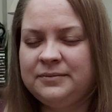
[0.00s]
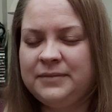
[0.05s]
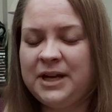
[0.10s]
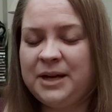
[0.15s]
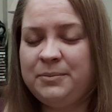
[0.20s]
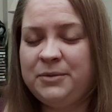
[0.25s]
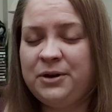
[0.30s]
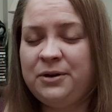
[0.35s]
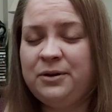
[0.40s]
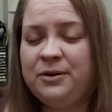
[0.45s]

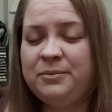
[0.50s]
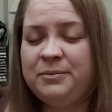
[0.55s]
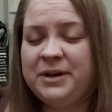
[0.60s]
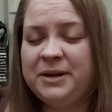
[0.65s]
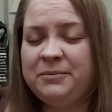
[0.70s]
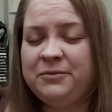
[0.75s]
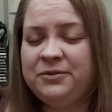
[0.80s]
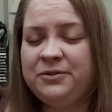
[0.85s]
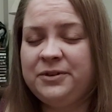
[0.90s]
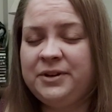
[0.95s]
I'm home,
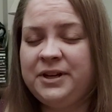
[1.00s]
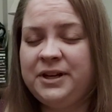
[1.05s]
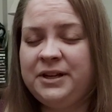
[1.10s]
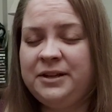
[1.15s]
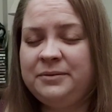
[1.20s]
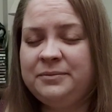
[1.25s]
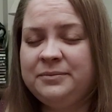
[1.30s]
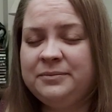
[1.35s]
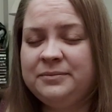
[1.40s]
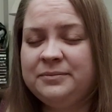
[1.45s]
I'm
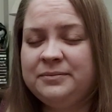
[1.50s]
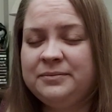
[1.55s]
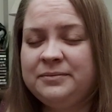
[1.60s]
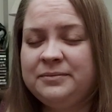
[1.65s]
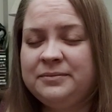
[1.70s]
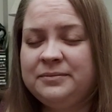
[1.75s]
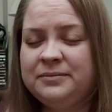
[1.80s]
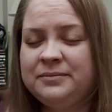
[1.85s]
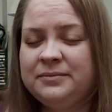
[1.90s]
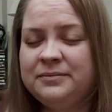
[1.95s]
free.
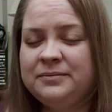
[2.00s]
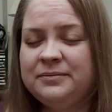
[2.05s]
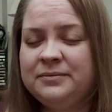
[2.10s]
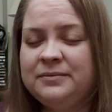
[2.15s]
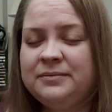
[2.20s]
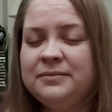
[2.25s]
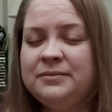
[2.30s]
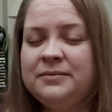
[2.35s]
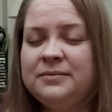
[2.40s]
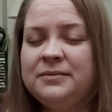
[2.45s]

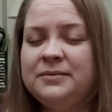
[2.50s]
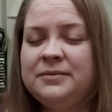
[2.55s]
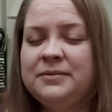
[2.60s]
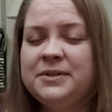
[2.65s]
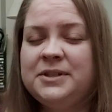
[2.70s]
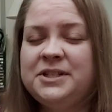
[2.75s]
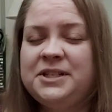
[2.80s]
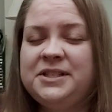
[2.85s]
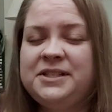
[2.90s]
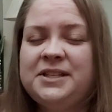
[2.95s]

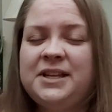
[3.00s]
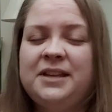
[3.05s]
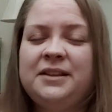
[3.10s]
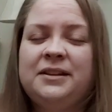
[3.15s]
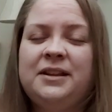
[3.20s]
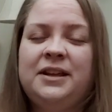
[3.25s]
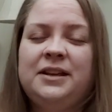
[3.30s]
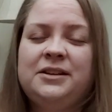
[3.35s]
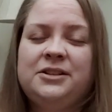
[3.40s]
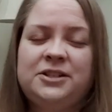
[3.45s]
She's
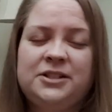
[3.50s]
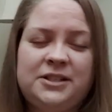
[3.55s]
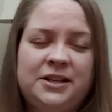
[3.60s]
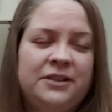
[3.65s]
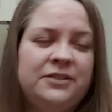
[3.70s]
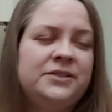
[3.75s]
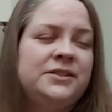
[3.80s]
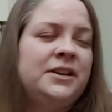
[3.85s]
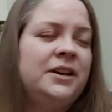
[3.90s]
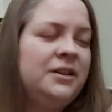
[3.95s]
saying, like
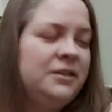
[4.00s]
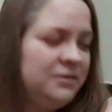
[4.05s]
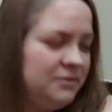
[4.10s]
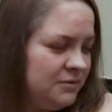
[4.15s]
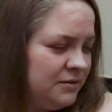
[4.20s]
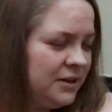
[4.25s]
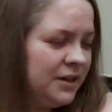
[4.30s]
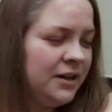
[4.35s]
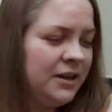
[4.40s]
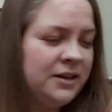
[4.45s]
Chantel said,
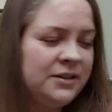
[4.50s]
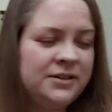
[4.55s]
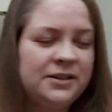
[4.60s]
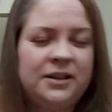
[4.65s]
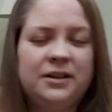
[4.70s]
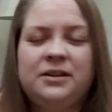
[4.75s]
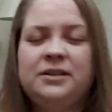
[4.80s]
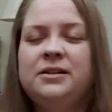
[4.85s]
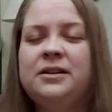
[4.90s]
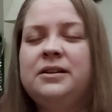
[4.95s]
like I
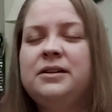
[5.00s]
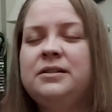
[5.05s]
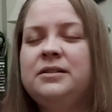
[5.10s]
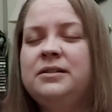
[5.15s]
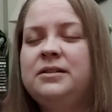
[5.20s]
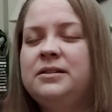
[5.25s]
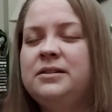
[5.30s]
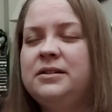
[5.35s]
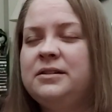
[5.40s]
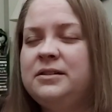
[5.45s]
said,
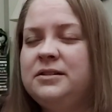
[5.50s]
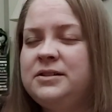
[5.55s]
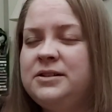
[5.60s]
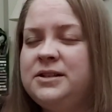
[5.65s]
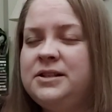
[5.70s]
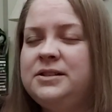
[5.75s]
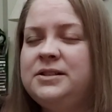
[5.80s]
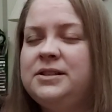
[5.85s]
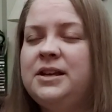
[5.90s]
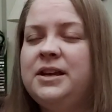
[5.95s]

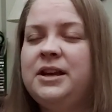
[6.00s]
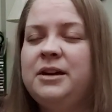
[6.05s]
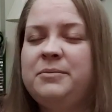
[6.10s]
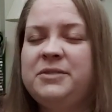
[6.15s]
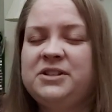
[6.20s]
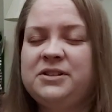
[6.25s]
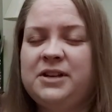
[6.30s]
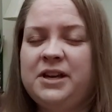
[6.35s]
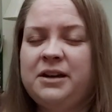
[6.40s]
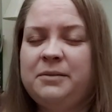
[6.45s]
she's saying
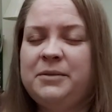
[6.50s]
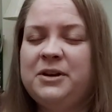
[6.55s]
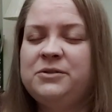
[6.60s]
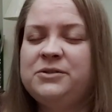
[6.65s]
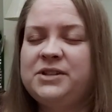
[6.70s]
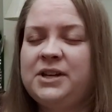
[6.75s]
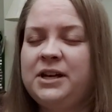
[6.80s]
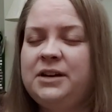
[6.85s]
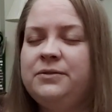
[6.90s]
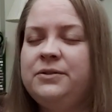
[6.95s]
I'm
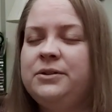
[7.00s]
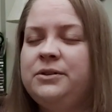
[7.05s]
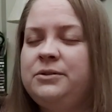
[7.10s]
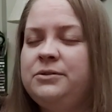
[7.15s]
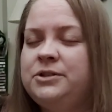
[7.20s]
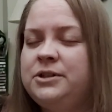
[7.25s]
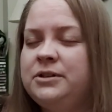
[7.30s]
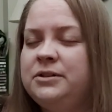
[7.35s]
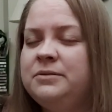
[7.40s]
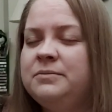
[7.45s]
outside of
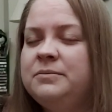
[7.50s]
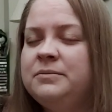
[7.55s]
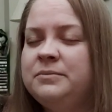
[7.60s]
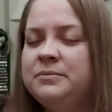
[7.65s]
illusion.